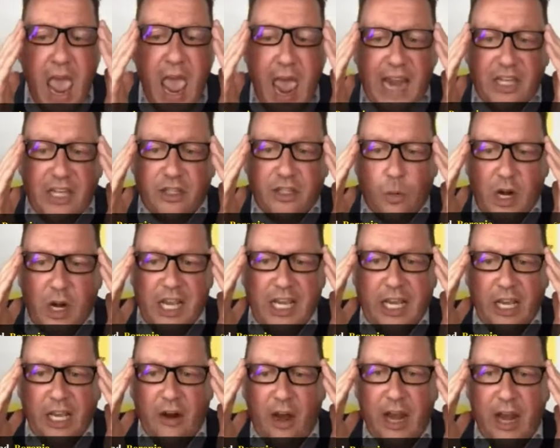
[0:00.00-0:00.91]
At 20,
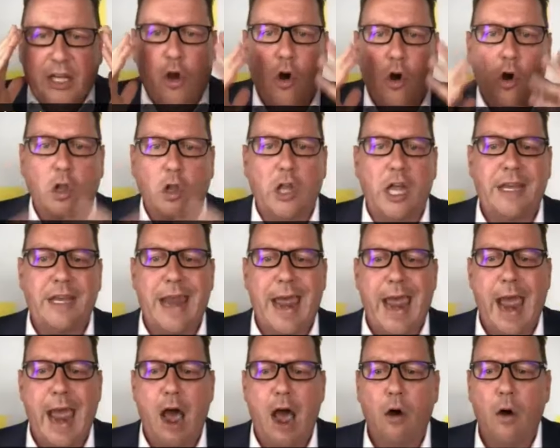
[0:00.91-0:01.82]
can I call it
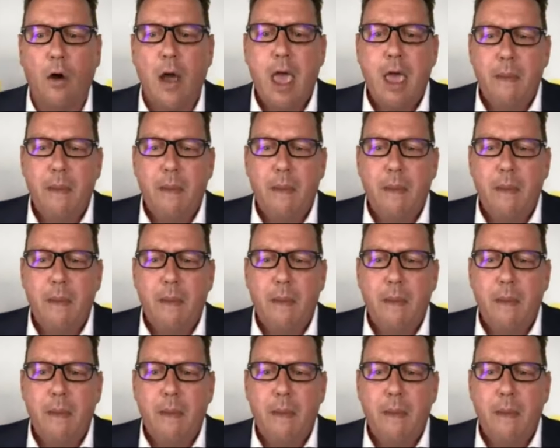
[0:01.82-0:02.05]
now?